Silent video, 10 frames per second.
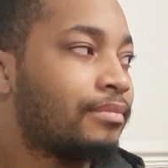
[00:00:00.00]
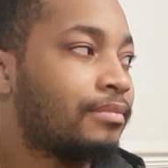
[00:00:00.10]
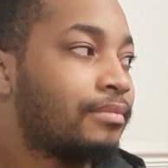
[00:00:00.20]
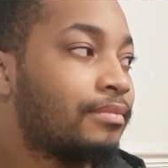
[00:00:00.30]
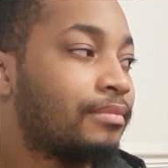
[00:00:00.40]

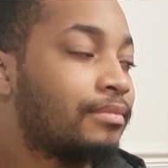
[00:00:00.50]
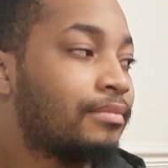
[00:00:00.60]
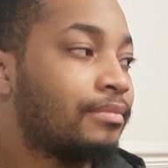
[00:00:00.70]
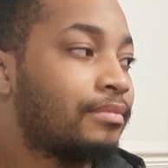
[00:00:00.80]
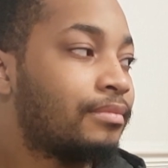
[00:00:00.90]

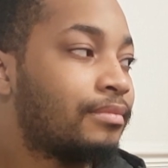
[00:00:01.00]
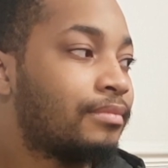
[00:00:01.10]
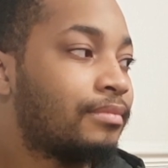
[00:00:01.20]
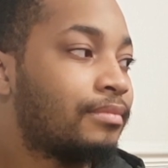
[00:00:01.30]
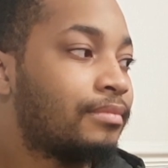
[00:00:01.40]

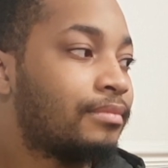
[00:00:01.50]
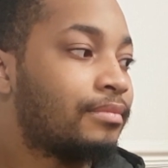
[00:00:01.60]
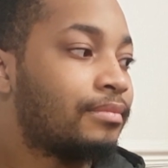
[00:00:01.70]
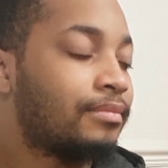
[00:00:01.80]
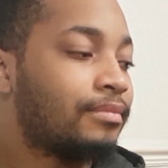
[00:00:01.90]

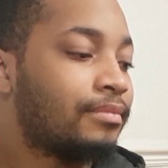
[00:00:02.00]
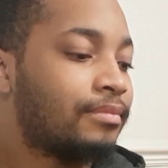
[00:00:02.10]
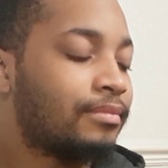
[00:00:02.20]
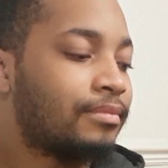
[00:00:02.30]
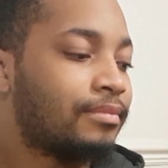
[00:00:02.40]

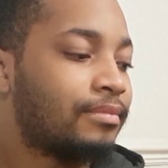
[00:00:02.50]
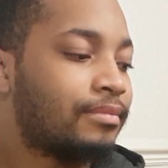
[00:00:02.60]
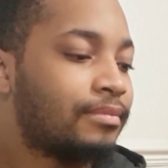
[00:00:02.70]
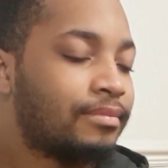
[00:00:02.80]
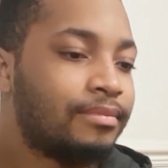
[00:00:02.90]

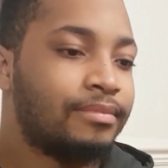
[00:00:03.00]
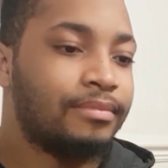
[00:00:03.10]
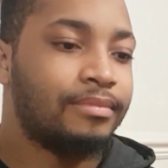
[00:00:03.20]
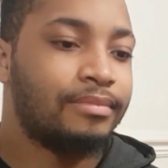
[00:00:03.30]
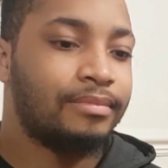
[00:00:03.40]

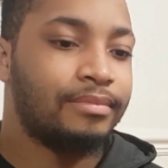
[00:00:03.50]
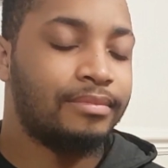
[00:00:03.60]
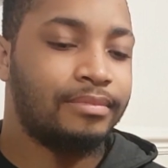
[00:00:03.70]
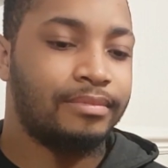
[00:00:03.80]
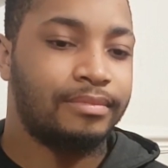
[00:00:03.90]

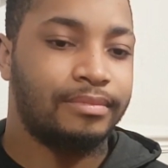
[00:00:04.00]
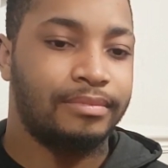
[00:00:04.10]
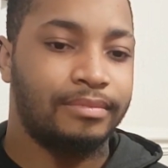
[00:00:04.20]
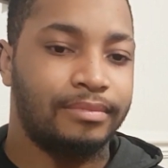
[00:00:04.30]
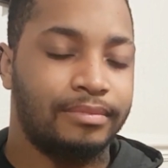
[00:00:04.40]

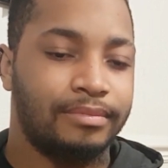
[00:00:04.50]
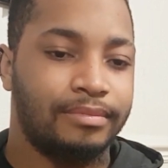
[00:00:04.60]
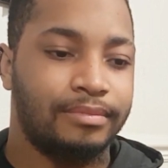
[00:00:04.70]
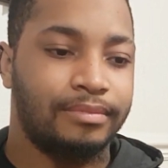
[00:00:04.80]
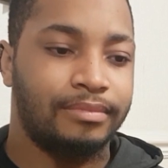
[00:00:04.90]

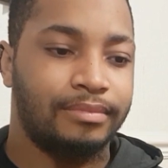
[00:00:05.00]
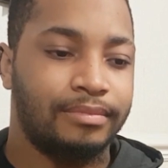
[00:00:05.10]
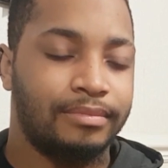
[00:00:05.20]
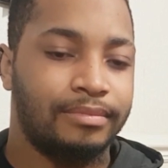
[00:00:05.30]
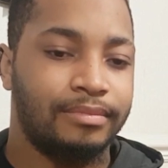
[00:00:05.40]

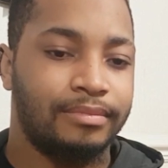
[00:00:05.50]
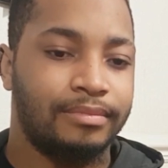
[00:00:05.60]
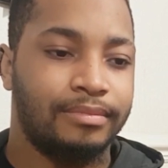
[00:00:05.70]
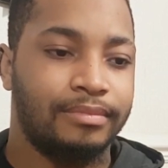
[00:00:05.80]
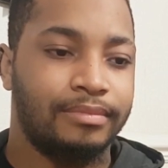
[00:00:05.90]

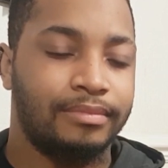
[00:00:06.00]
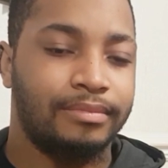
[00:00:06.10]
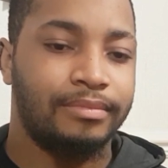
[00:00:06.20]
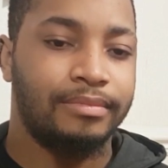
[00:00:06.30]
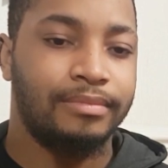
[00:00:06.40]

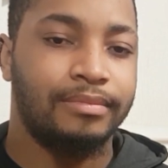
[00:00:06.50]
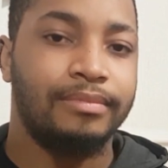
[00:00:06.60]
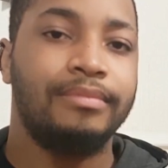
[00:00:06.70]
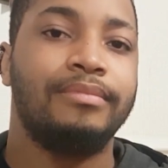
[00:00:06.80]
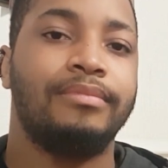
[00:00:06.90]

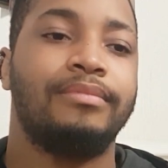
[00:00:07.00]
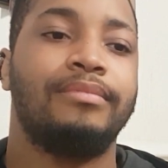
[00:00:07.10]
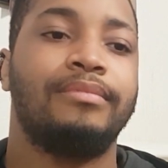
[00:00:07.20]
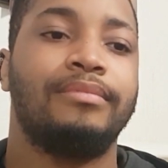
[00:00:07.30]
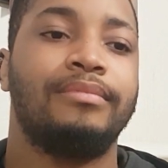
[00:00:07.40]

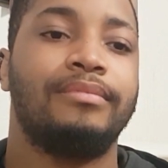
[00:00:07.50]
[no speech]